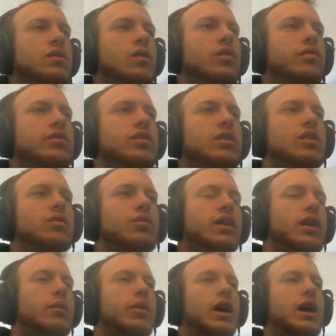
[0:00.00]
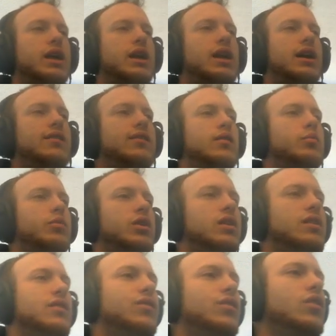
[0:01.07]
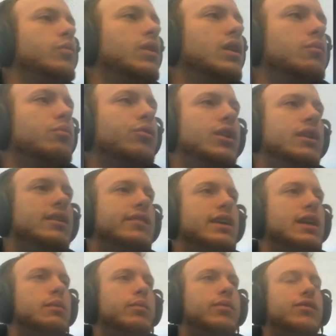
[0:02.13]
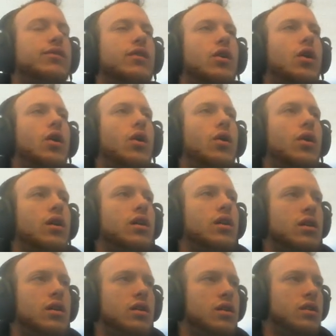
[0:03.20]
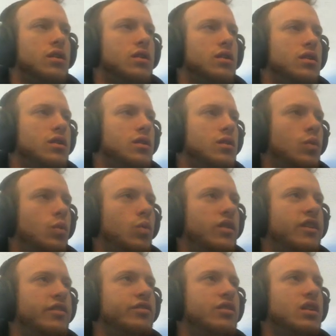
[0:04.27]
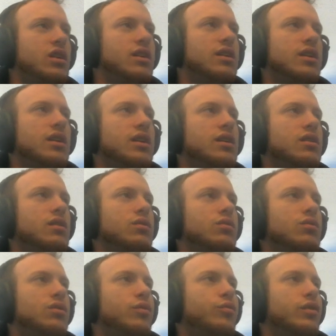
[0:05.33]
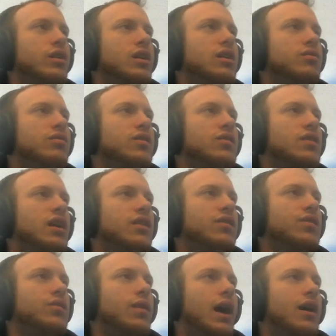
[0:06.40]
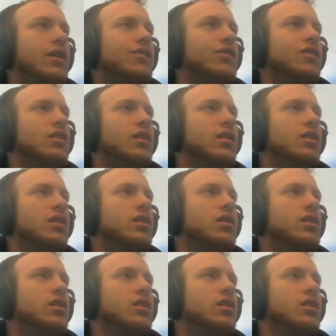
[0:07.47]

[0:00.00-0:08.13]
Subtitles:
Over here, we got pocket nines in the button in tournament, pretty deep. So we're definitely gonna give these guys some action.